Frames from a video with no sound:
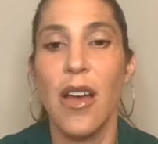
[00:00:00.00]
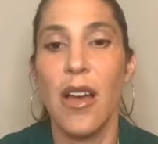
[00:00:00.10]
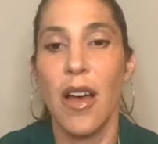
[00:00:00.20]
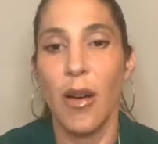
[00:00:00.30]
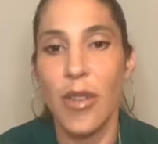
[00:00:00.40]

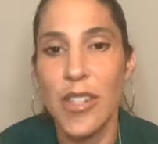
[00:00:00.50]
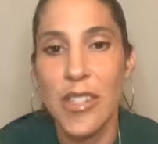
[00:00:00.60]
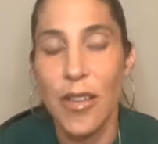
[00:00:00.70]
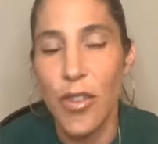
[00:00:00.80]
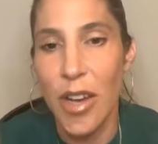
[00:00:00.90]
I want to
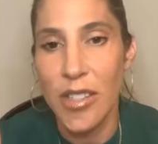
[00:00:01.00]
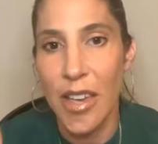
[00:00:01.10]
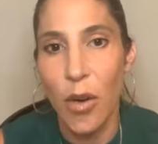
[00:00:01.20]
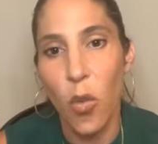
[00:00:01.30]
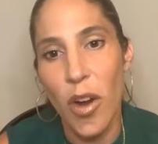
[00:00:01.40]
see if you guys can
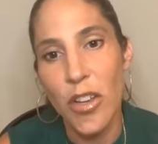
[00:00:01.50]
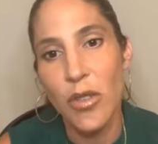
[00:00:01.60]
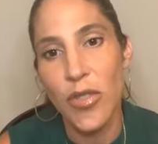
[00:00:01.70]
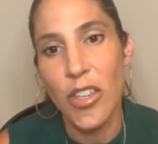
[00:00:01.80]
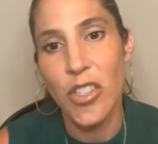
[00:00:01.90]
get it. What do you
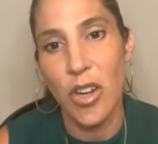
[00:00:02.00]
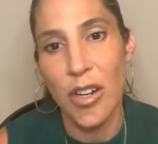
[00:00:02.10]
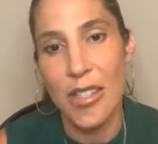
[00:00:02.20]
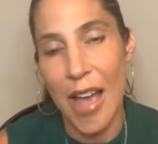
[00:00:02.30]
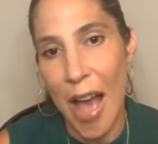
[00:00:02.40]
think
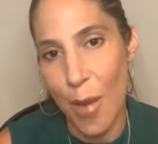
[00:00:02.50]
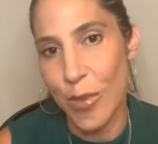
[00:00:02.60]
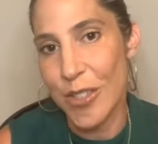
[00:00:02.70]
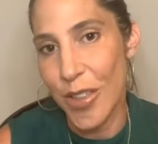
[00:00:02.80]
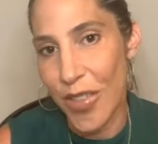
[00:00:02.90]
started to
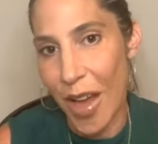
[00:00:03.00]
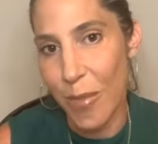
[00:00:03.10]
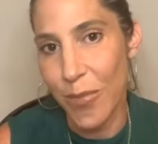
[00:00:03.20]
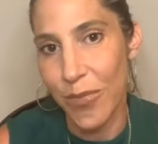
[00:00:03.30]
happen to them